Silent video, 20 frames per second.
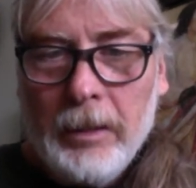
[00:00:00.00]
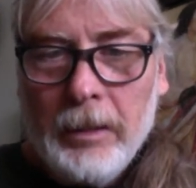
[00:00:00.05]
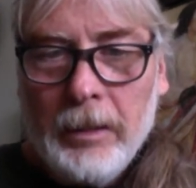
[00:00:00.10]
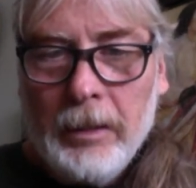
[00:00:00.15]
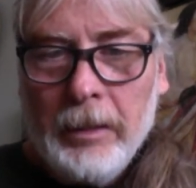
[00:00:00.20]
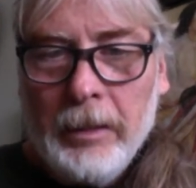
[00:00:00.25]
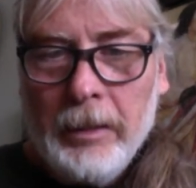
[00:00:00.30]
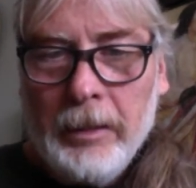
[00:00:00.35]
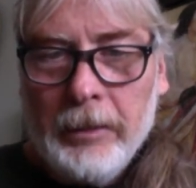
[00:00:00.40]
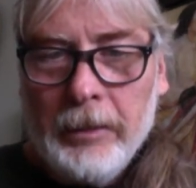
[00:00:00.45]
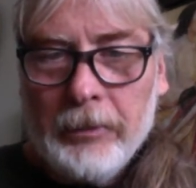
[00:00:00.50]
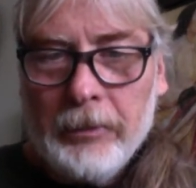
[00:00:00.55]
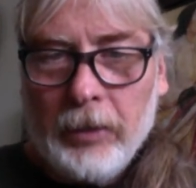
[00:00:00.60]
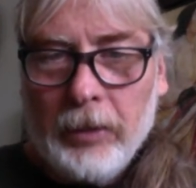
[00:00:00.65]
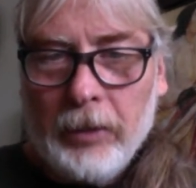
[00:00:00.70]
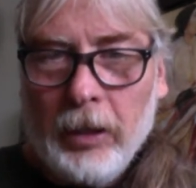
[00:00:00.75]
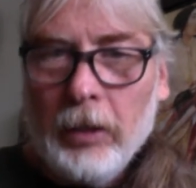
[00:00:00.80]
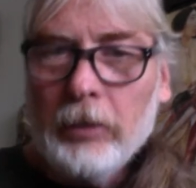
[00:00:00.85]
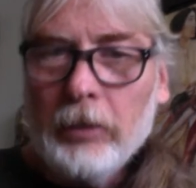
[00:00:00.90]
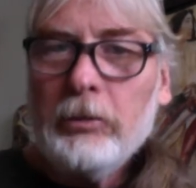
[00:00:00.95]
it is
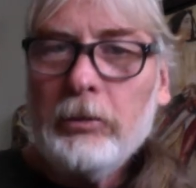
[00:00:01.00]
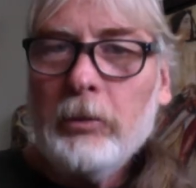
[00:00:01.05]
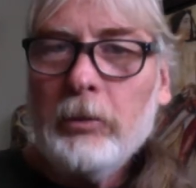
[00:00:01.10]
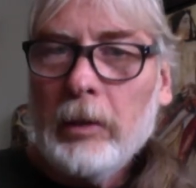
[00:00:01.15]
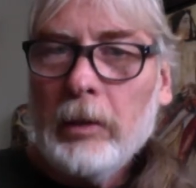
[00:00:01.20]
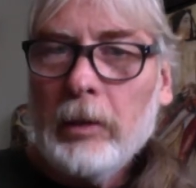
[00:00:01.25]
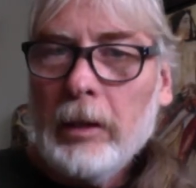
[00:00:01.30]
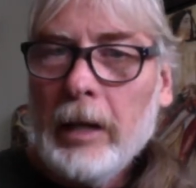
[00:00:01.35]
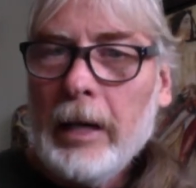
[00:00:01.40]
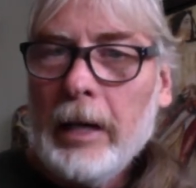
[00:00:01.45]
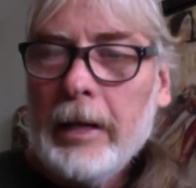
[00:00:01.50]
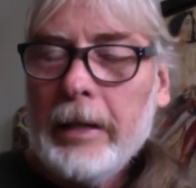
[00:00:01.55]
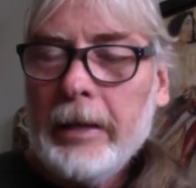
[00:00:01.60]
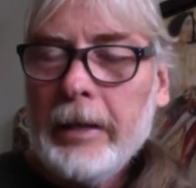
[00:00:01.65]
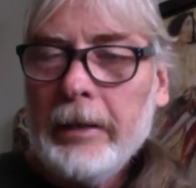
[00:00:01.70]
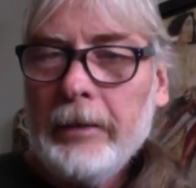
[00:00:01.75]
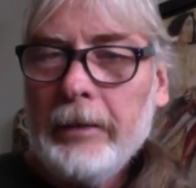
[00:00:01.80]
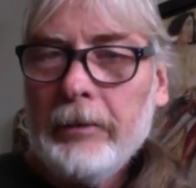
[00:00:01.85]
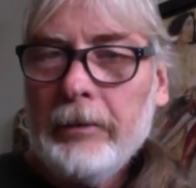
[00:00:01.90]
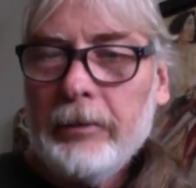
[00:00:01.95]
also
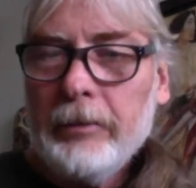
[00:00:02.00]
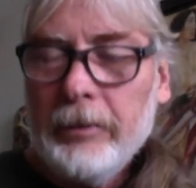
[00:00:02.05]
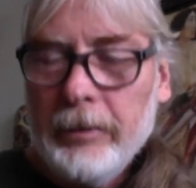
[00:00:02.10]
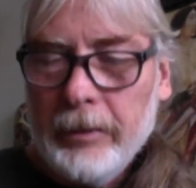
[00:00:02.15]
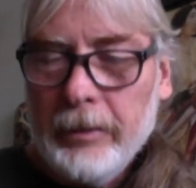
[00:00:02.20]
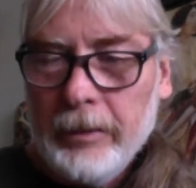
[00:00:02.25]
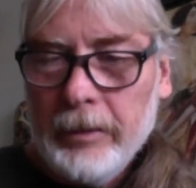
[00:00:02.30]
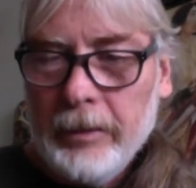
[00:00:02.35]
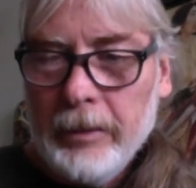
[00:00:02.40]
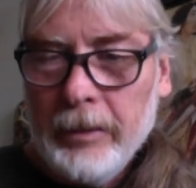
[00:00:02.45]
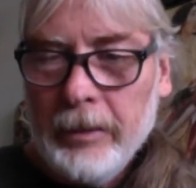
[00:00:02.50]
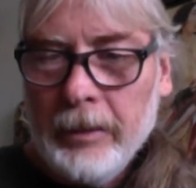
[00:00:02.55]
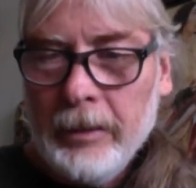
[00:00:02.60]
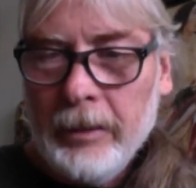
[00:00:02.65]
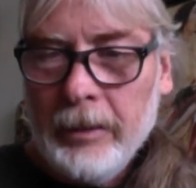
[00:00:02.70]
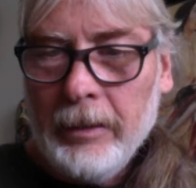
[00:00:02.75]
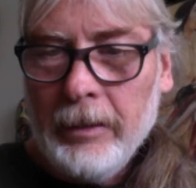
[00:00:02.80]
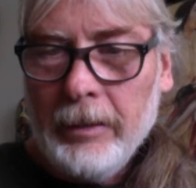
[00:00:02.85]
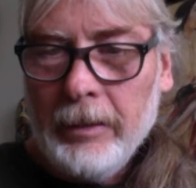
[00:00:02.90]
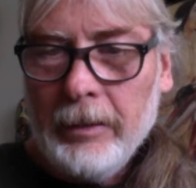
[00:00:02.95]
aligned
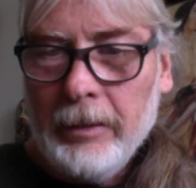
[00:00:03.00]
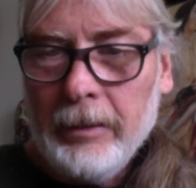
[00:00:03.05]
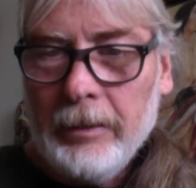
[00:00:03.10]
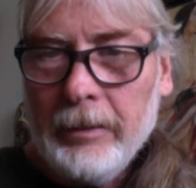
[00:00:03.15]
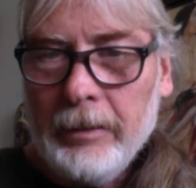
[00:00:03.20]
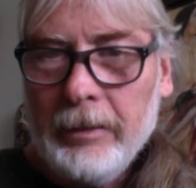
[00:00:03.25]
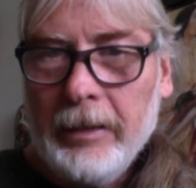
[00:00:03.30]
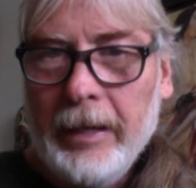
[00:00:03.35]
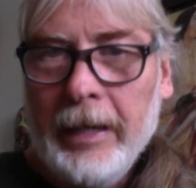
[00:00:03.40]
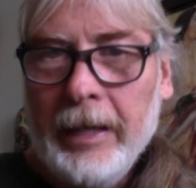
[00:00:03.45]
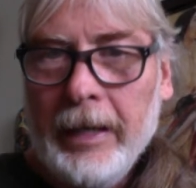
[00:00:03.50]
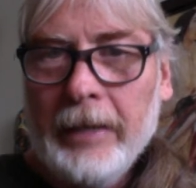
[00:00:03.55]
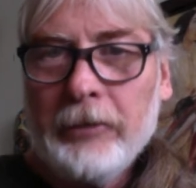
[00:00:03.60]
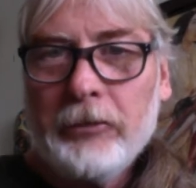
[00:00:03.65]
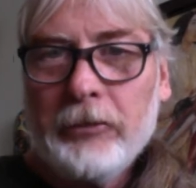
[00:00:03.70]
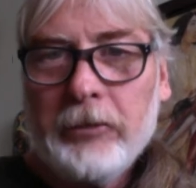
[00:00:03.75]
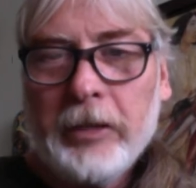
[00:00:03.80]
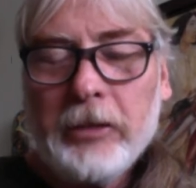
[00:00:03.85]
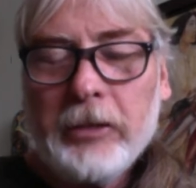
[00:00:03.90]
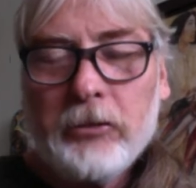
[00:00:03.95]
uh,
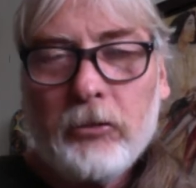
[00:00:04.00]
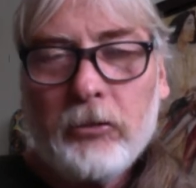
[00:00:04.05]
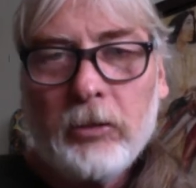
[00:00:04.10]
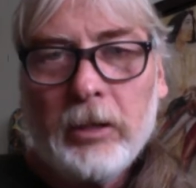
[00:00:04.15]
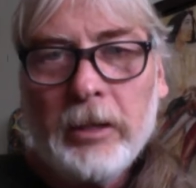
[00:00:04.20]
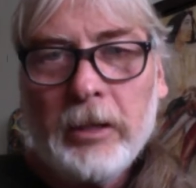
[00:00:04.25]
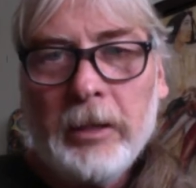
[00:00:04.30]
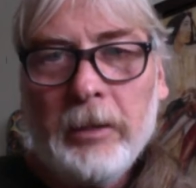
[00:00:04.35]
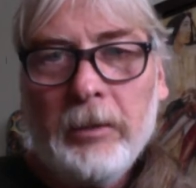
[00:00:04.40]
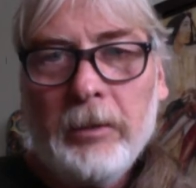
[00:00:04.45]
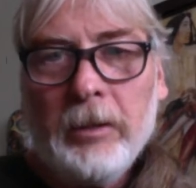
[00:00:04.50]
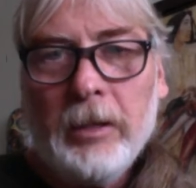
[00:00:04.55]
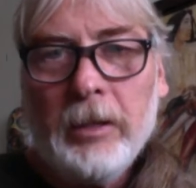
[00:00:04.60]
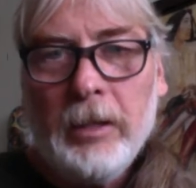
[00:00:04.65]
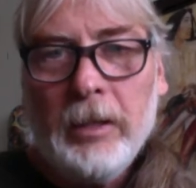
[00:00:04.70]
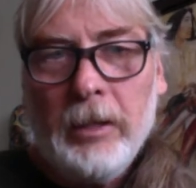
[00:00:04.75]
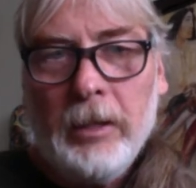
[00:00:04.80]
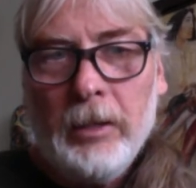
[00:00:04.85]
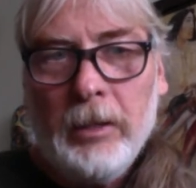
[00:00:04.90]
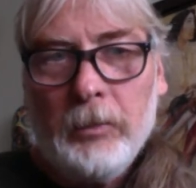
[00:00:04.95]
ancestrally
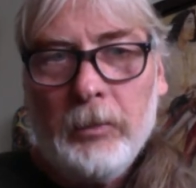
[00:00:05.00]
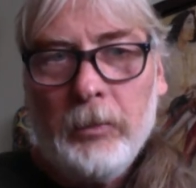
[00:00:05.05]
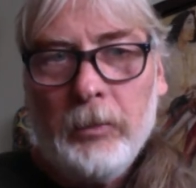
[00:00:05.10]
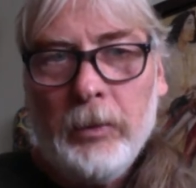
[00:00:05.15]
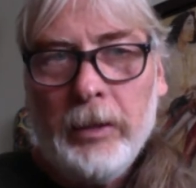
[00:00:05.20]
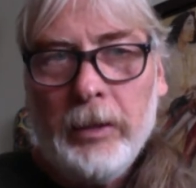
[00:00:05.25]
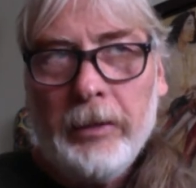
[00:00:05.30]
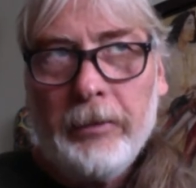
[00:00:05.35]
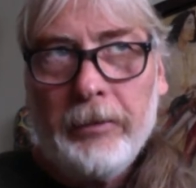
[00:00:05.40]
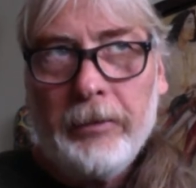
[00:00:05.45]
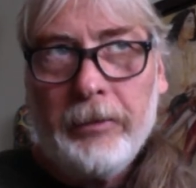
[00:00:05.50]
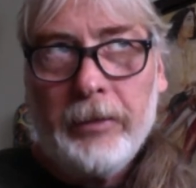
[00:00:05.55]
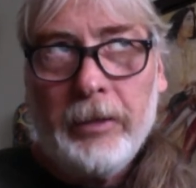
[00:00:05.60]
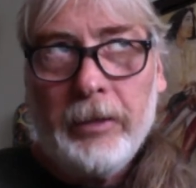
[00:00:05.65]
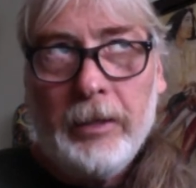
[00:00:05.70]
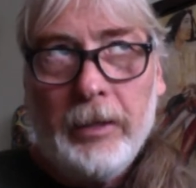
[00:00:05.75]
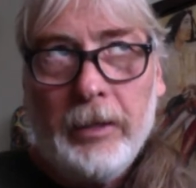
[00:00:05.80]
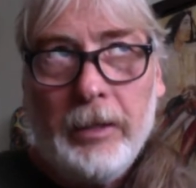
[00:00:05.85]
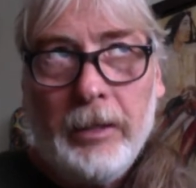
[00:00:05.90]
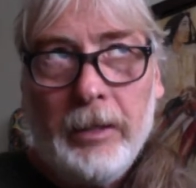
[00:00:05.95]
with
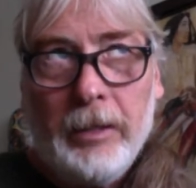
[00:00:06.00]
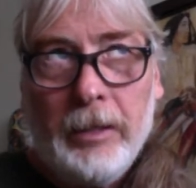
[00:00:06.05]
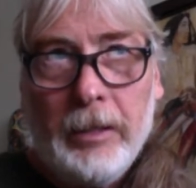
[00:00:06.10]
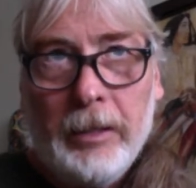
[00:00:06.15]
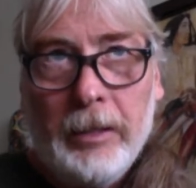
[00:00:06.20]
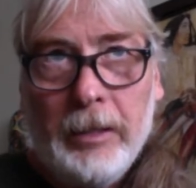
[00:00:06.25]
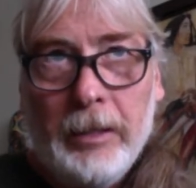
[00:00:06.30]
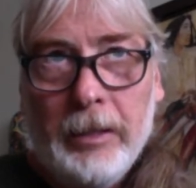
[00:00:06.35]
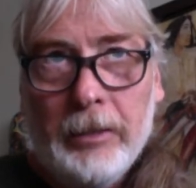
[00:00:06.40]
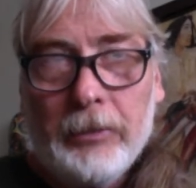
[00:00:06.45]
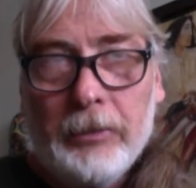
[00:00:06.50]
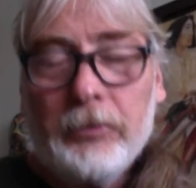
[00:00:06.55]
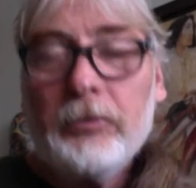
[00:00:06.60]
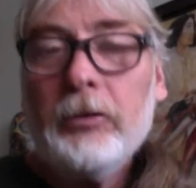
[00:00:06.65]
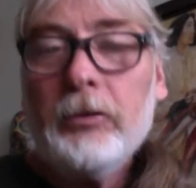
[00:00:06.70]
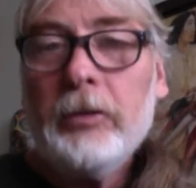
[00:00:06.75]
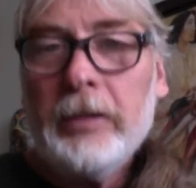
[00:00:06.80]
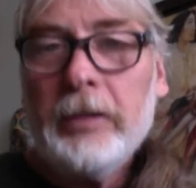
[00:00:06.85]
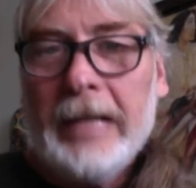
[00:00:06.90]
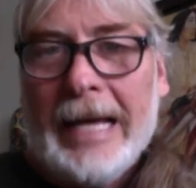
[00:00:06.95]
uh,
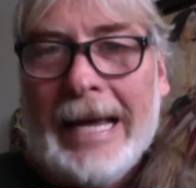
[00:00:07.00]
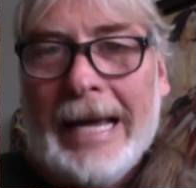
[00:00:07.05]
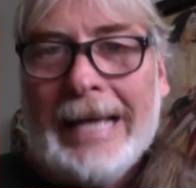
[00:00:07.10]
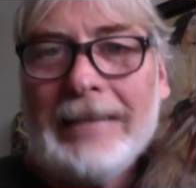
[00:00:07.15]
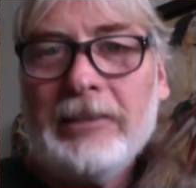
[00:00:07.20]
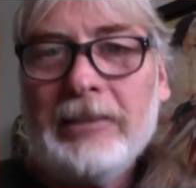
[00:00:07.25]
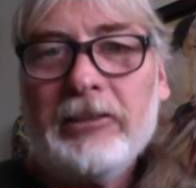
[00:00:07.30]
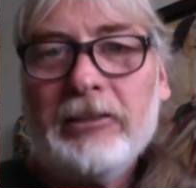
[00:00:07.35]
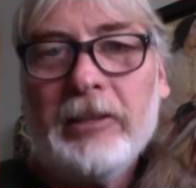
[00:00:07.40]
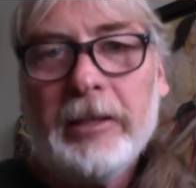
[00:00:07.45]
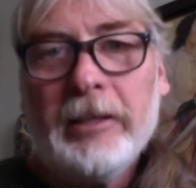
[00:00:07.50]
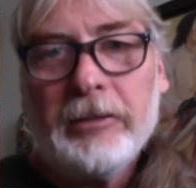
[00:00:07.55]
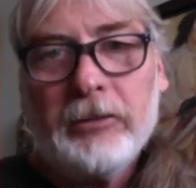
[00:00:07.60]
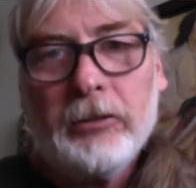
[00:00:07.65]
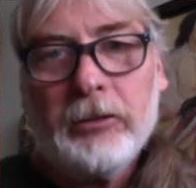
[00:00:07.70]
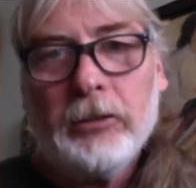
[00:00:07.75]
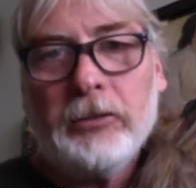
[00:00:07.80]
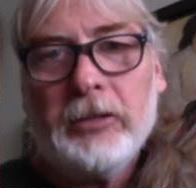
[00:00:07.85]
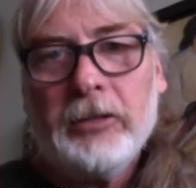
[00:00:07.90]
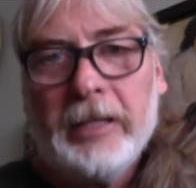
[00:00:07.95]
certain
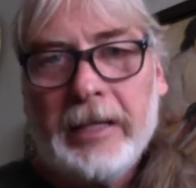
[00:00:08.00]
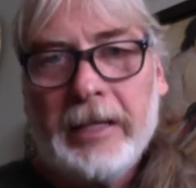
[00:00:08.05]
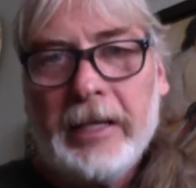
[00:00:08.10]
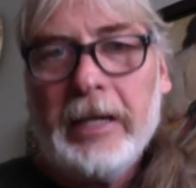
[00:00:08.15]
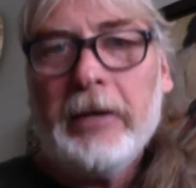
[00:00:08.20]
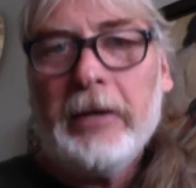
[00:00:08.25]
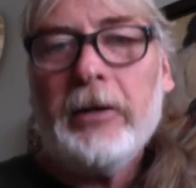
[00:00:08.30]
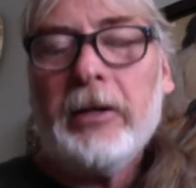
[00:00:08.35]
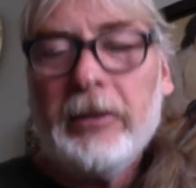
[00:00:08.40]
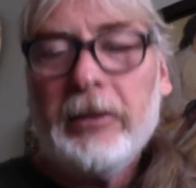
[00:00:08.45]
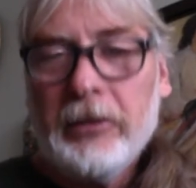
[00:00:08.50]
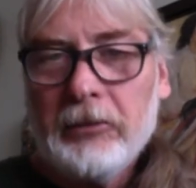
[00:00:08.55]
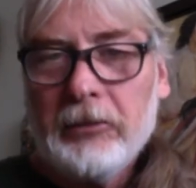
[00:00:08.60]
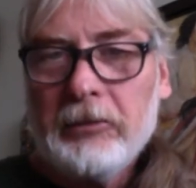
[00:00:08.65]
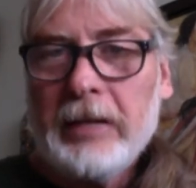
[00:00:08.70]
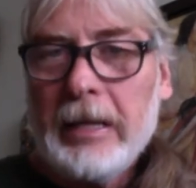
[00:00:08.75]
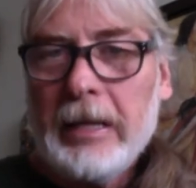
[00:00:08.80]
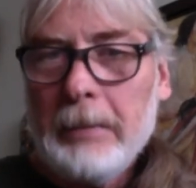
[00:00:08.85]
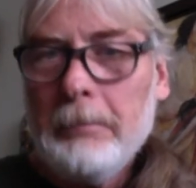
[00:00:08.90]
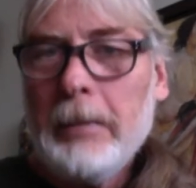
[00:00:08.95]
ancestors that carried the
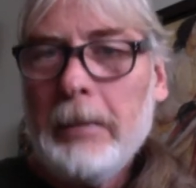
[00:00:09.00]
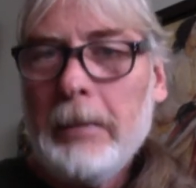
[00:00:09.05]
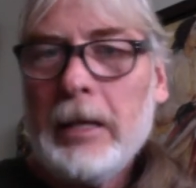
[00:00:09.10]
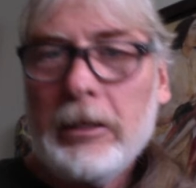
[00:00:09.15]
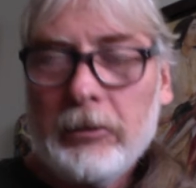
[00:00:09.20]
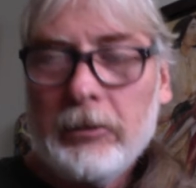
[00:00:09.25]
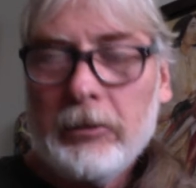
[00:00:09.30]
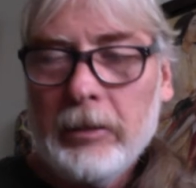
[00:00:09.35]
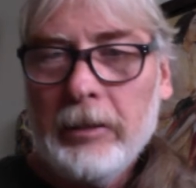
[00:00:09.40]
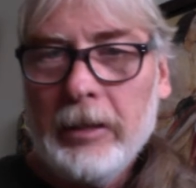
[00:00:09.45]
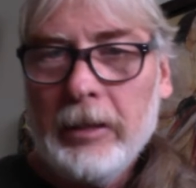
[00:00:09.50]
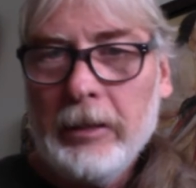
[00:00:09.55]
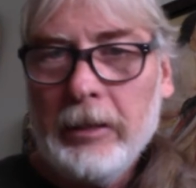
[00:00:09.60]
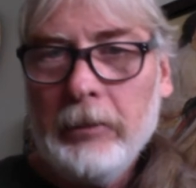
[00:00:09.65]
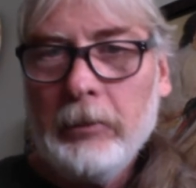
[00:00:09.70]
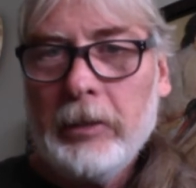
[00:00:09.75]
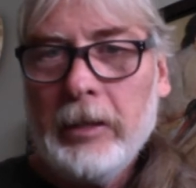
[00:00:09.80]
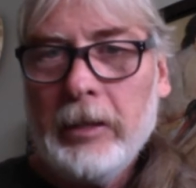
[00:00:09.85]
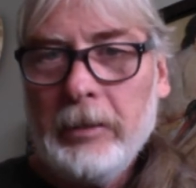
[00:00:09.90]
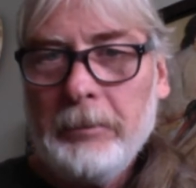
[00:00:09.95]
same medicine that
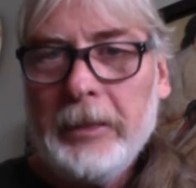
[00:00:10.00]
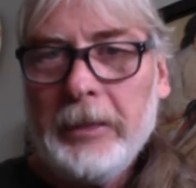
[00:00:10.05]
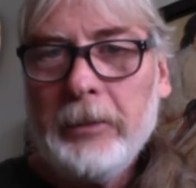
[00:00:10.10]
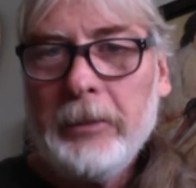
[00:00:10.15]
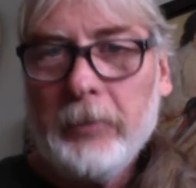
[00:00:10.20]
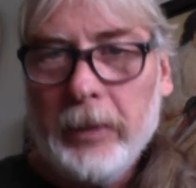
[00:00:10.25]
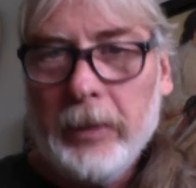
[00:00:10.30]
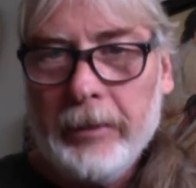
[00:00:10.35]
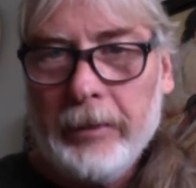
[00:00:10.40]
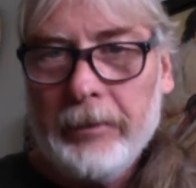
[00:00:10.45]
you come in with.